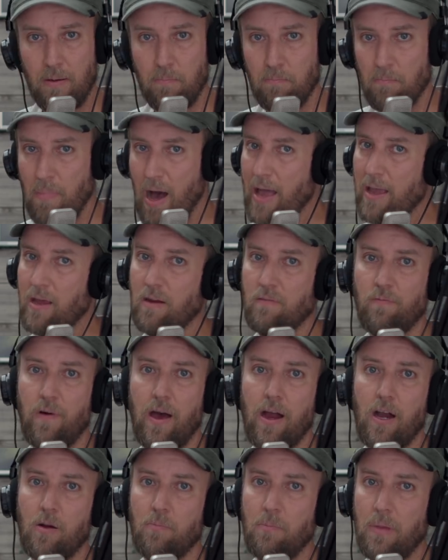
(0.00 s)
my
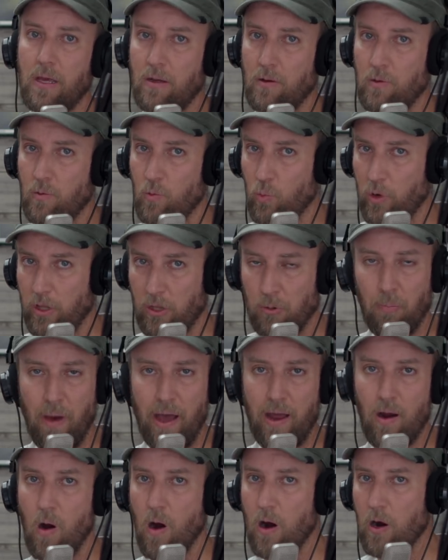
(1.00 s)
environment, with
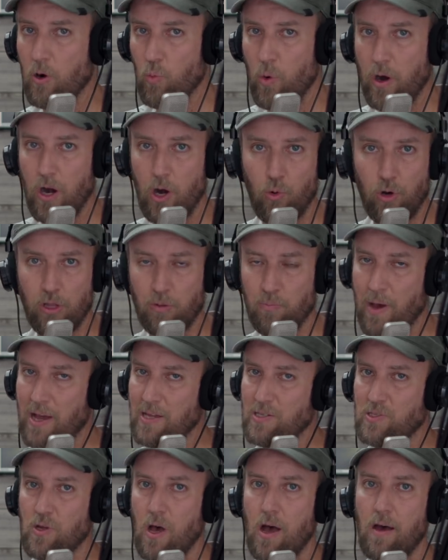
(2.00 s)
my hardware, with my
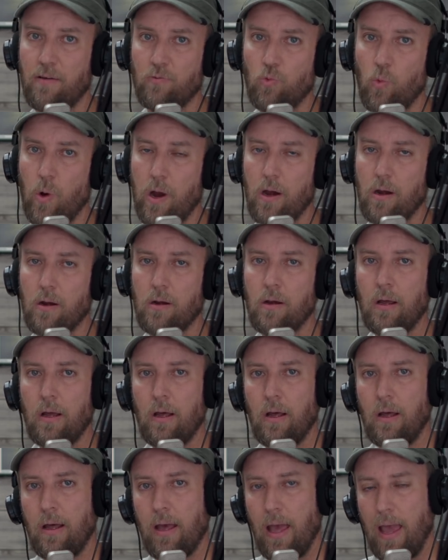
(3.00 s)
software,
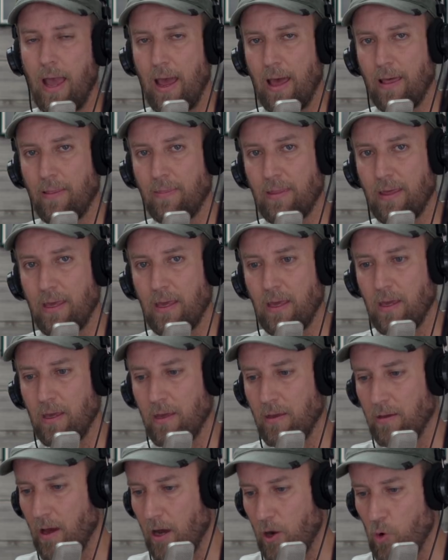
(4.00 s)
and
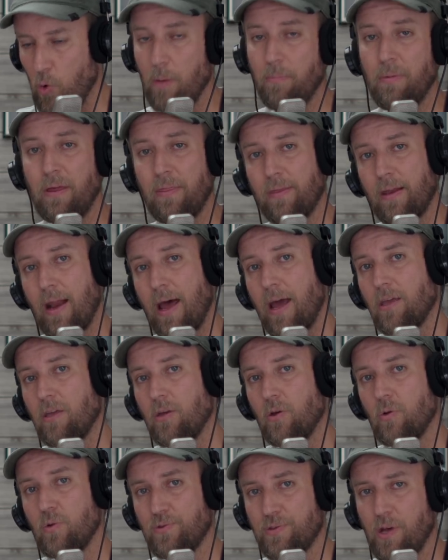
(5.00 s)
the equipment that I
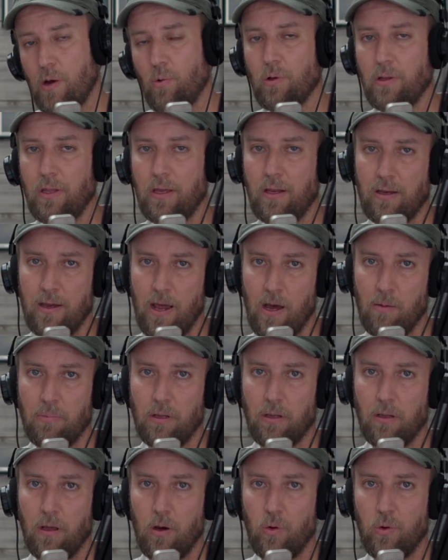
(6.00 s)
use. I will link down
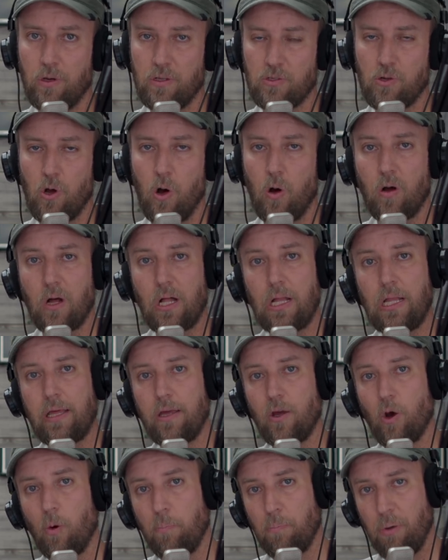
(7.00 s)
below. It is called
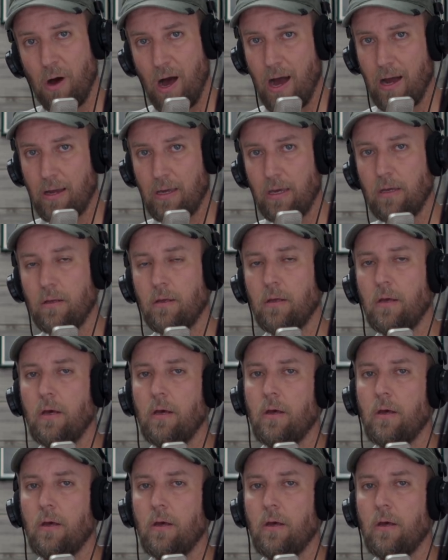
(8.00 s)
Clio Pocket.